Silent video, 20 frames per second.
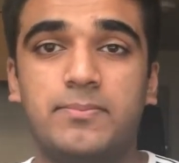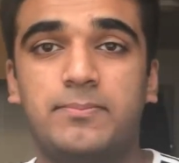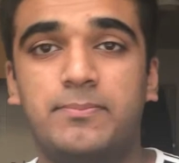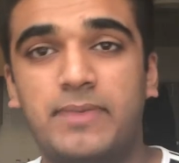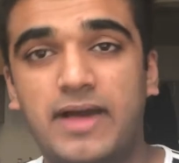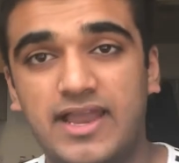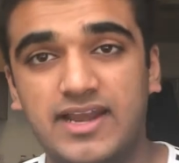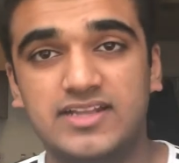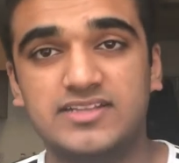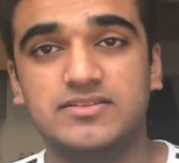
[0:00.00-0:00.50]

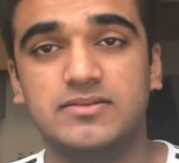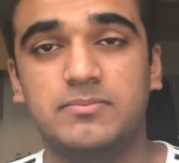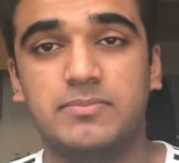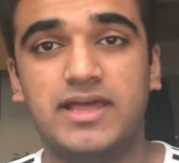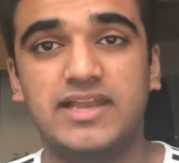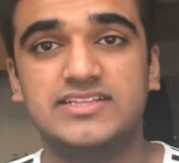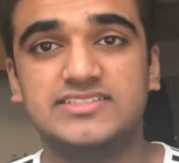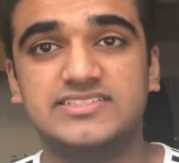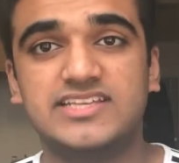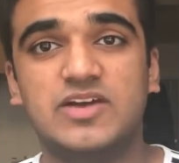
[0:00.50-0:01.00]

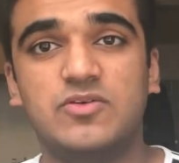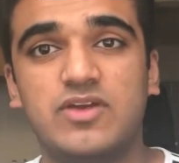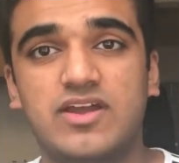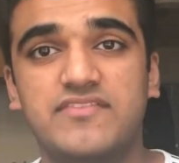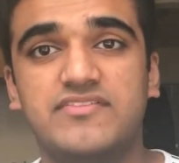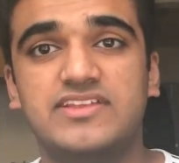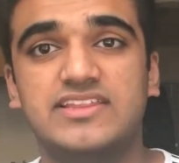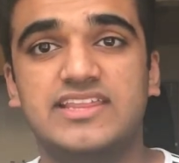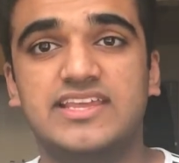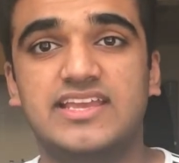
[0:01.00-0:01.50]
balance out
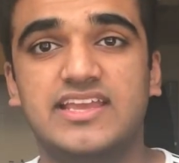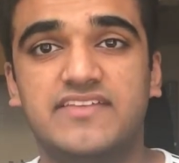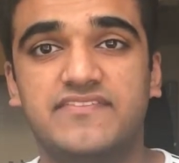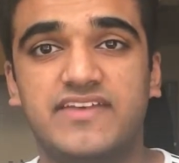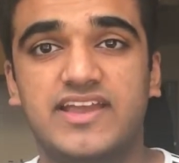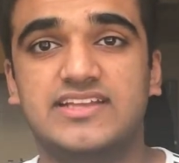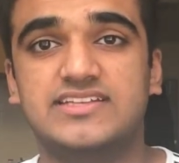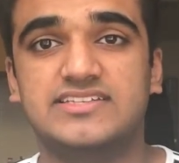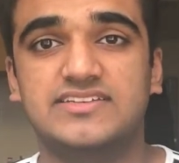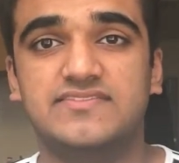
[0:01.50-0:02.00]
everything
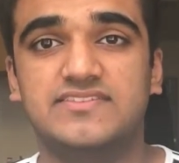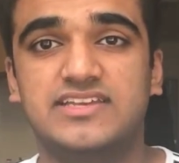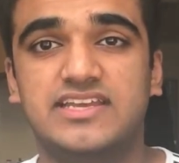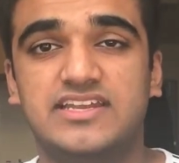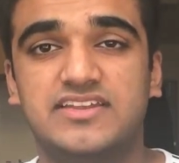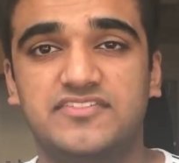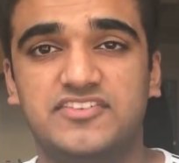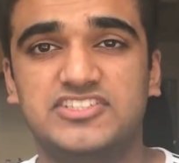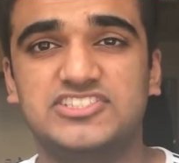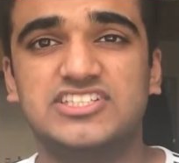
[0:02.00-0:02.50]
effectively
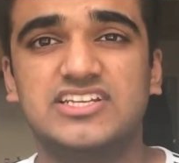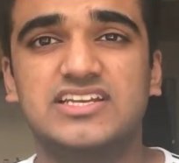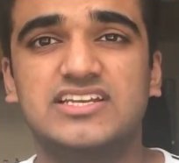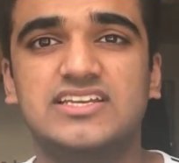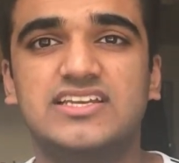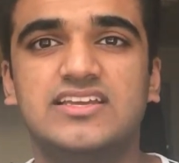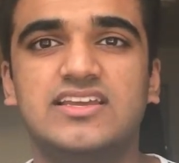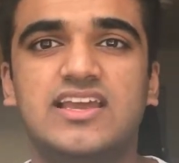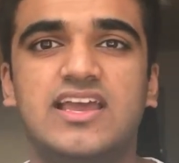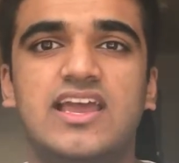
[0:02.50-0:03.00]
and
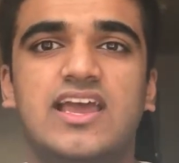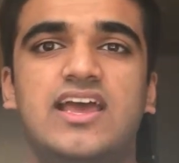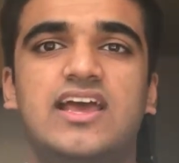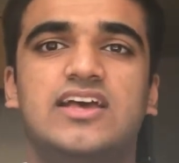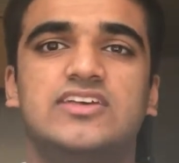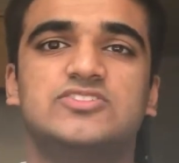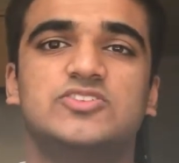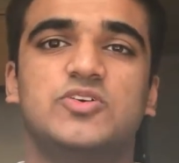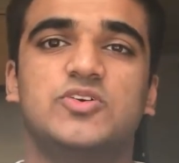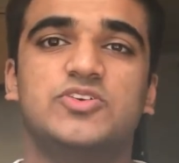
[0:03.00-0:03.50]
efficiently,
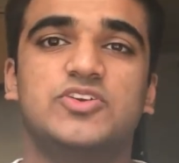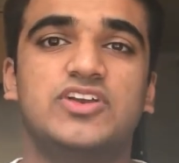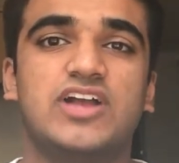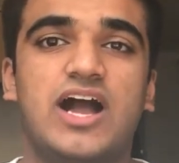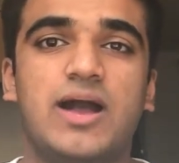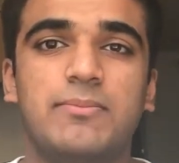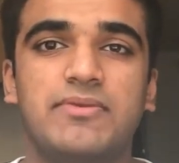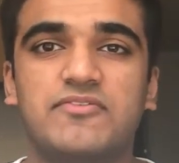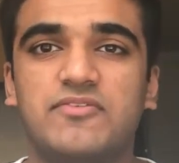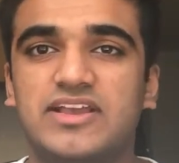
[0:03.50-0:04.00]
so you
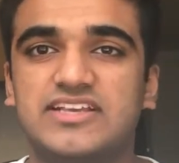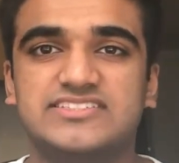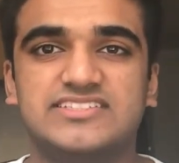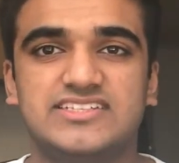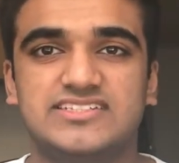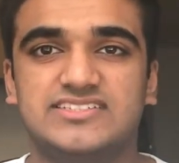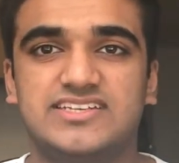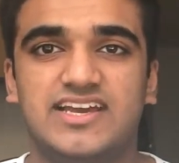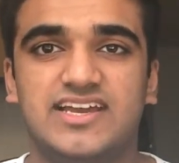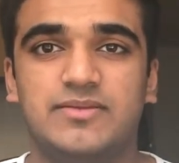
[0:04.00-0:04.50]
can't be
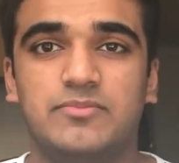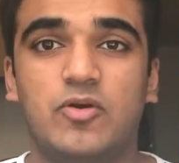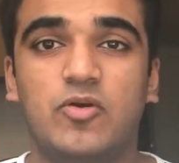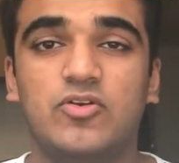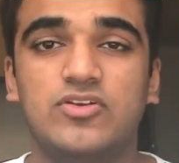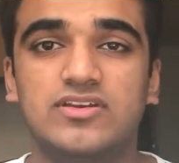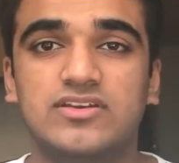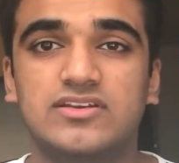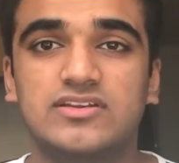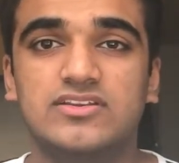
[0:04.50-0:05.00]
wasting time.
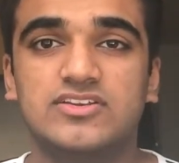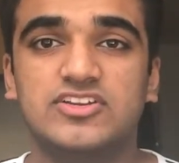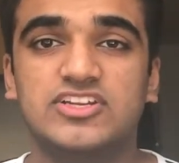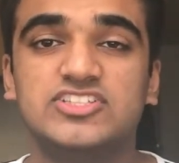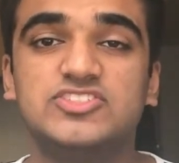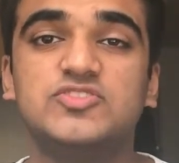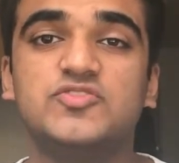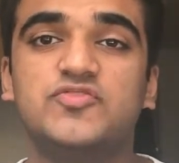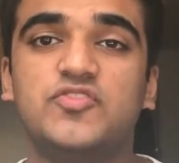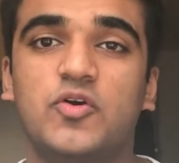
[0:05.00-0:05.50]
You
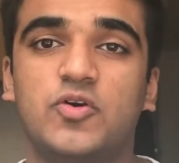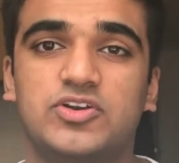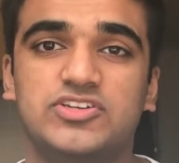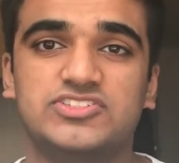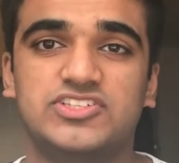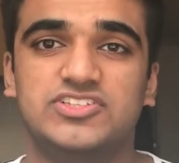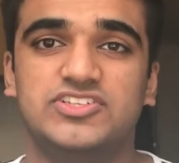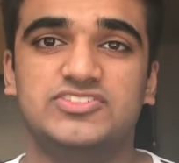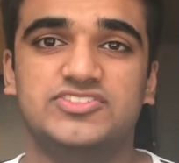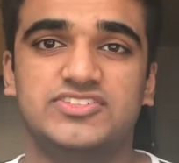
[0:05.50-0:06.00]
need to
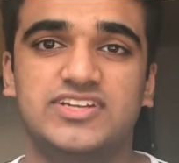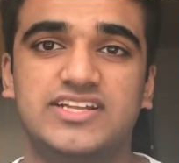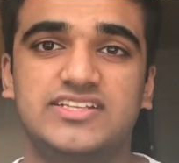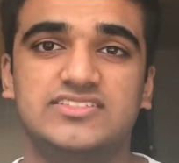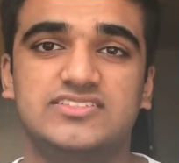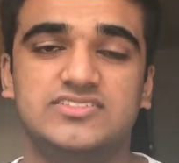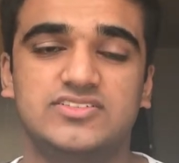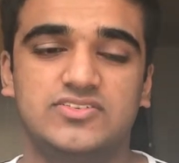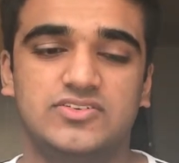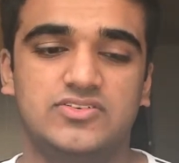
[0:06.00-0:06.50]
focus on your
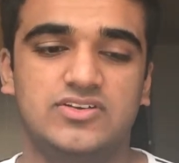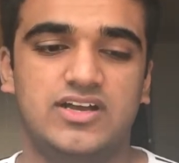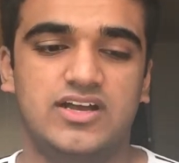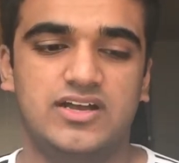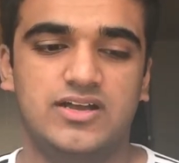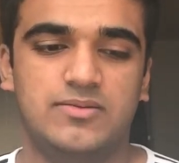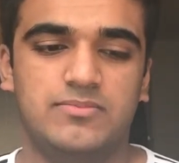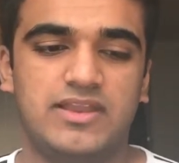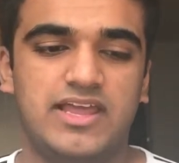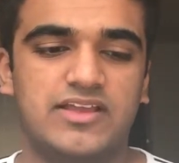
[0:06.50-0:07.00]
strengths.
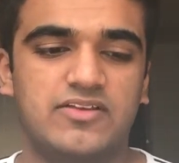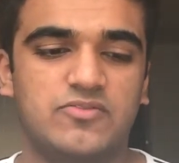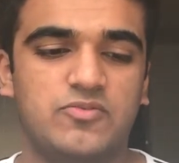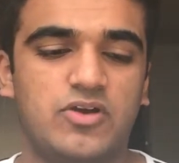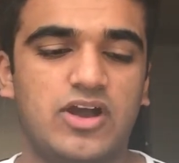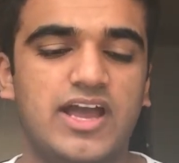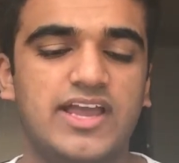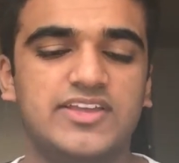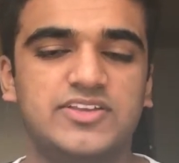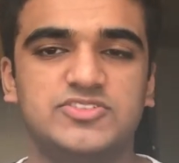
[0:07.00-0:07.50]
So like
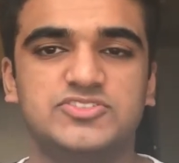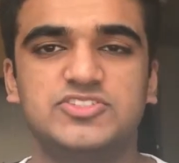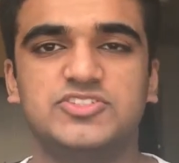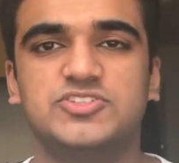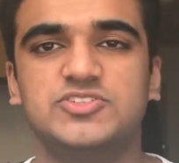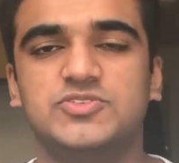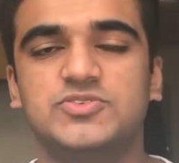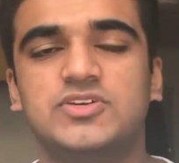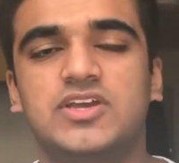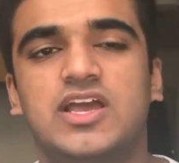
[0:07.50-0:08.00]
what I used to
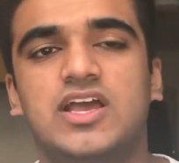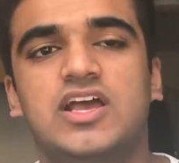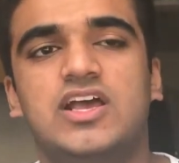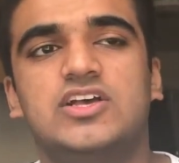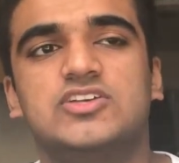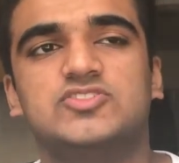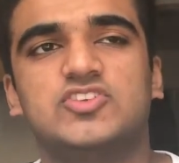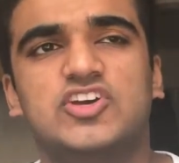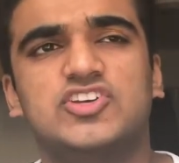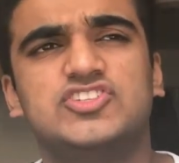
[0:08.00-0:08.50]
do,
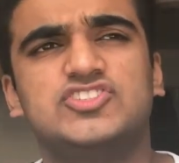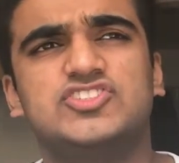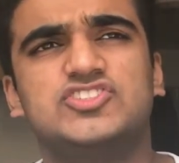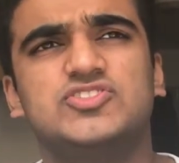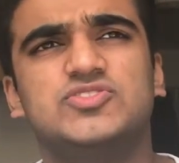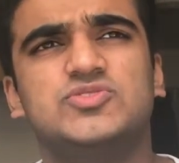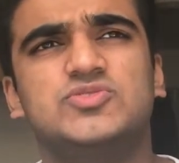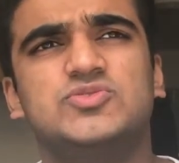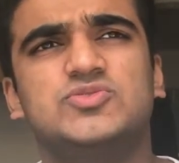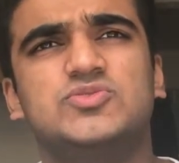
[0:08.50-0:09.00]
so I used
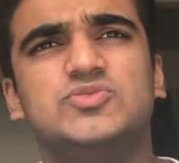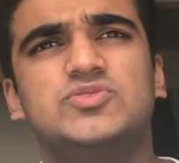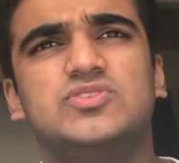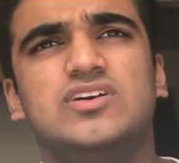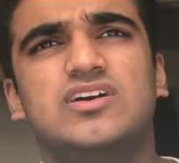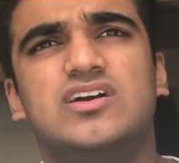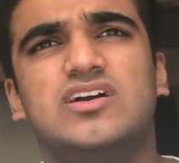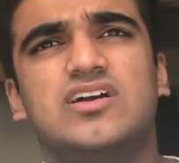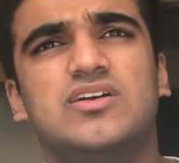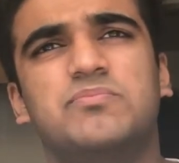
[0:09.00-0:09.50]

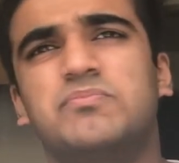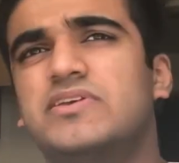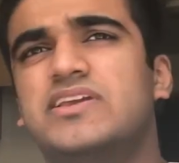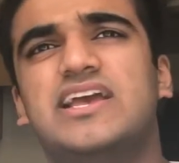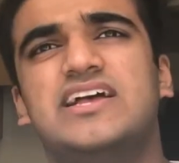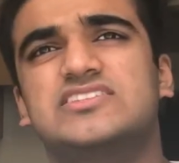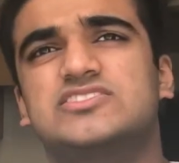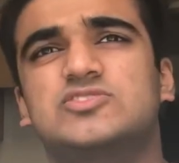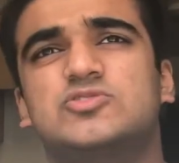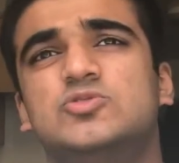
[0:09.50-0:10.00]
to
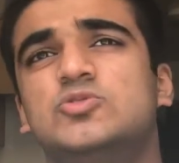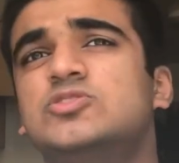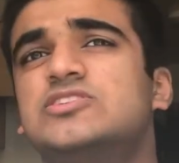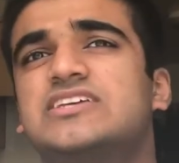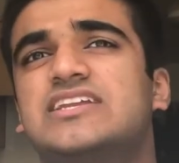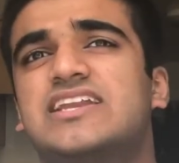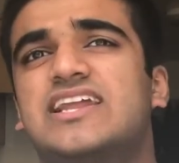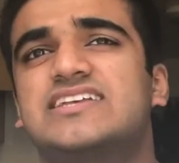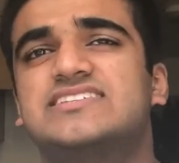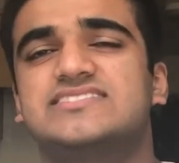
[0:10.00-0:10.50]
be at school
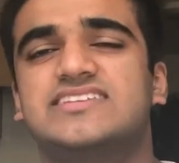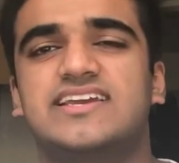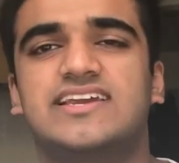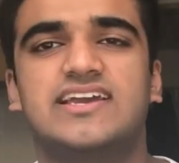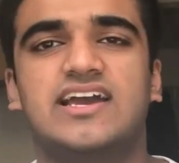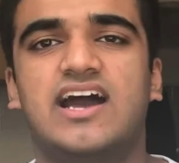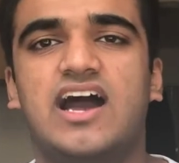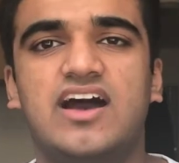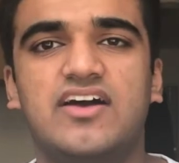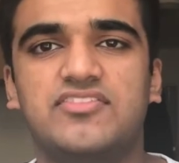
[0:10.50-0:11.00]
till, let's
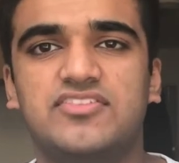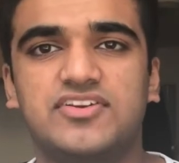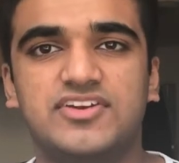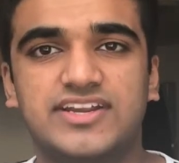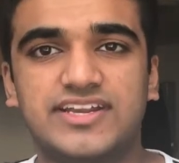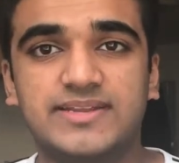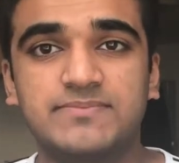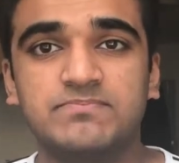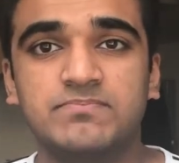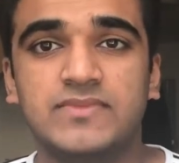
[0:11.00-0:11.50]
say,
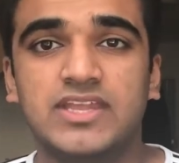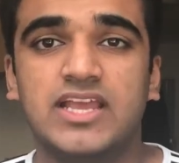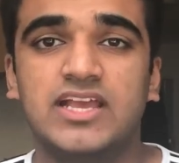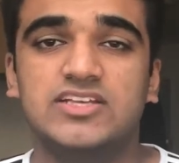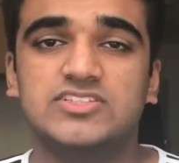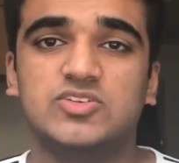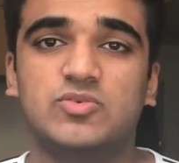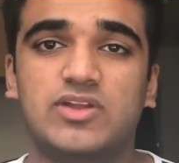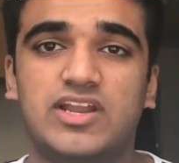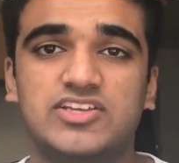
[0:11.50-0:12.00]
3:30.
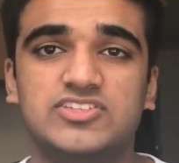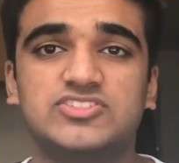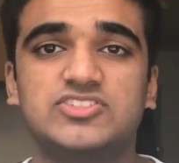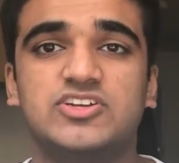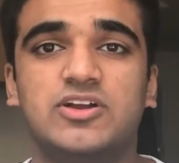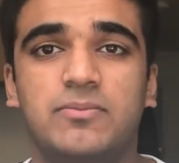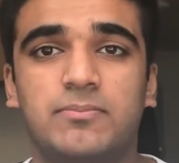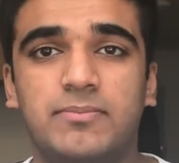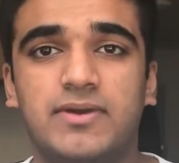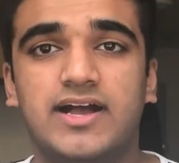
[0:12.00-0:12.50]
So when I used to
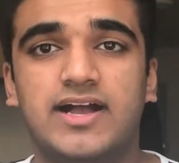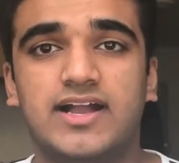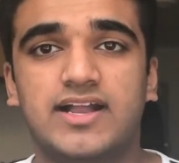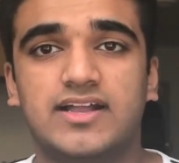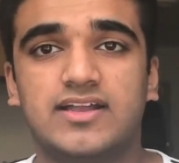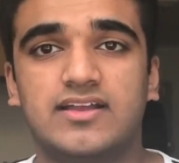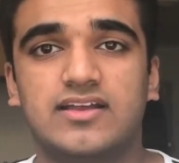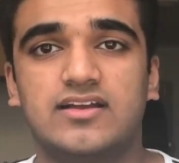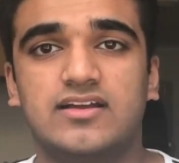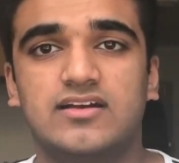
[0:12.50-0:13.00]
come
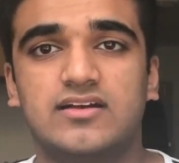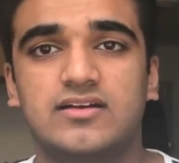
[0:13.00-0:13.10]
back,